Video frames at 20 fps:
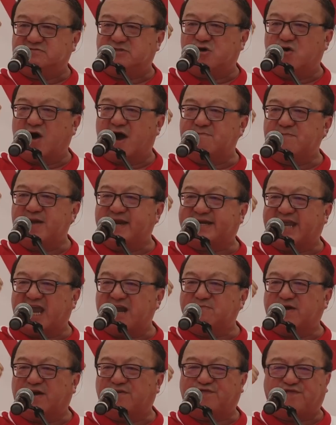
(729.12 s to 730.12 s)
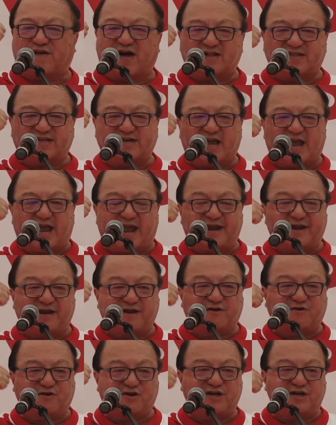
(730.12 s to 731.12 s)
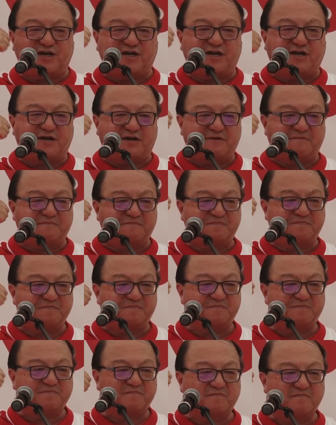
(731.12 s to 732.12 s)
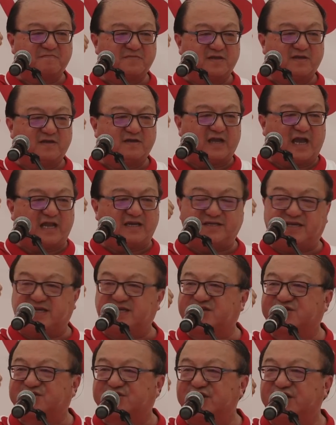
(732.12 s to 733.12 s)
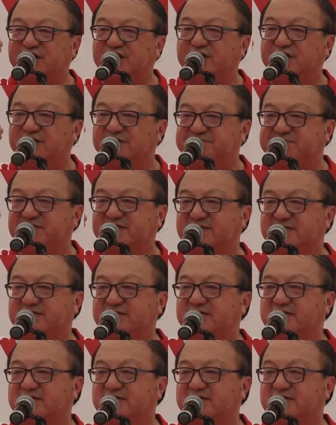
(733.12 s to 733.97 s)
You are making my father angry and disturbed.